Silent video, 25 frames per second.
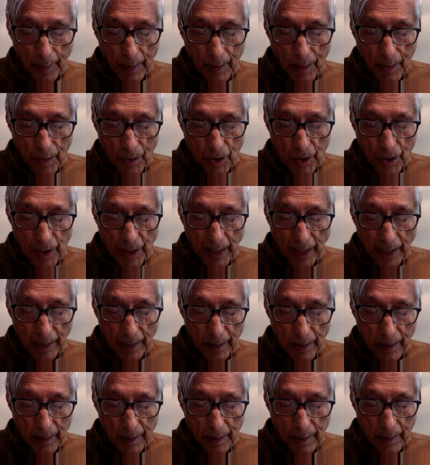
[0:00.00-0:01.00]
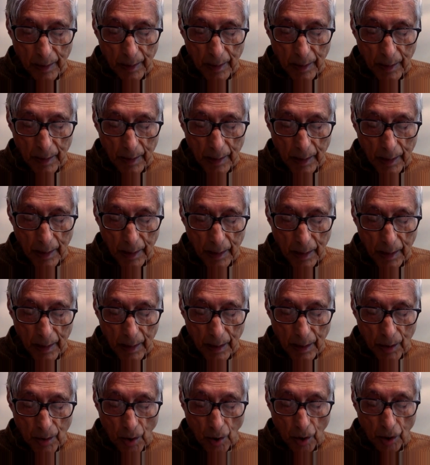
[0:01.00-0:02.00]
She said,
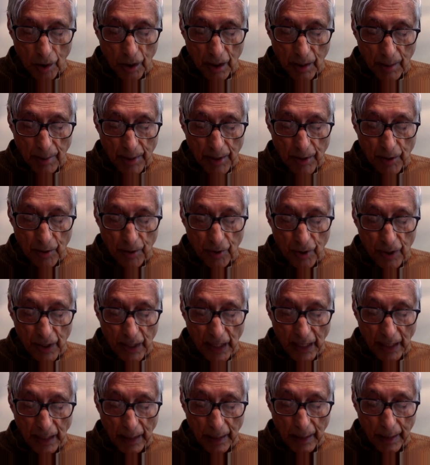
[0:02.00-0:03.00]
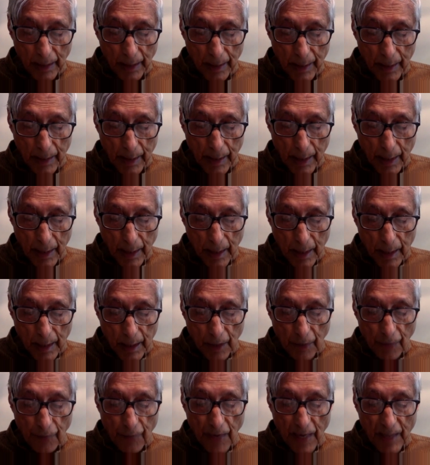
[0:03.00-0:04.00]
Dr. Badruddin,
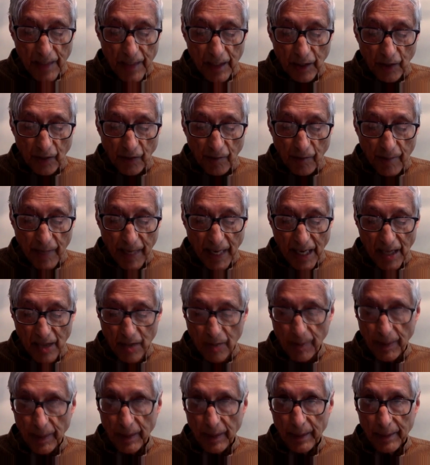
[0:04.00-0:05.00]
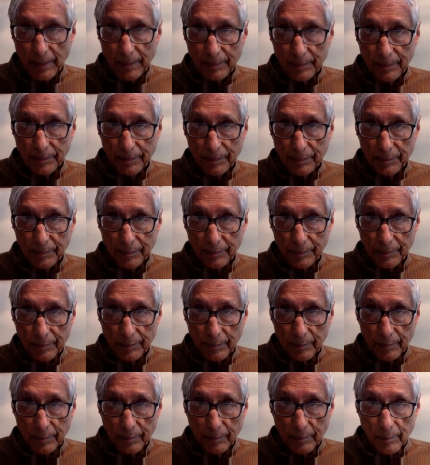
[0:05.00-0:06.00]
the father of my husband,
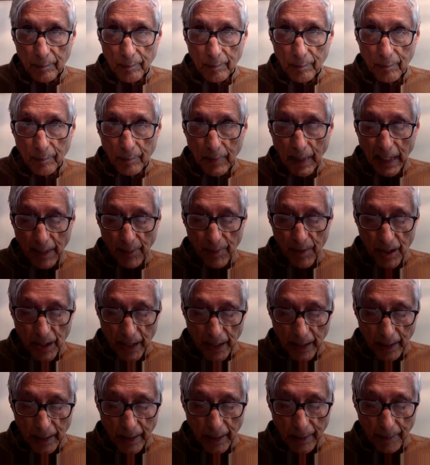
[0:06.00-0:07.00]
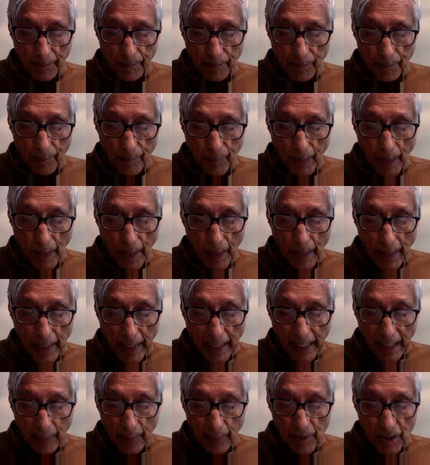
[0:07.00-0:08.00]
he was killed.
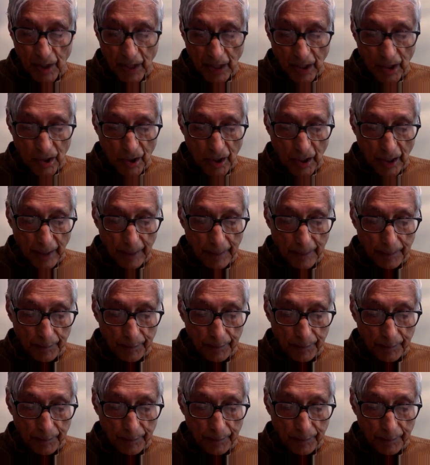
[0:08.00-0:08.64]
He was 60.